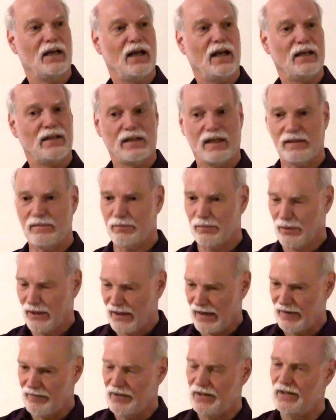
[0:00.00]
and not
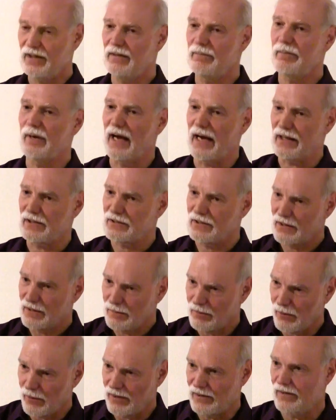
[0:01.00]
bring everything back to the
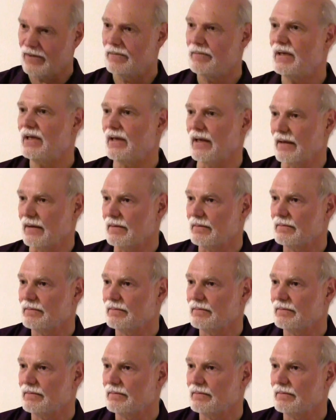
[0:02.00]
point of the meeting.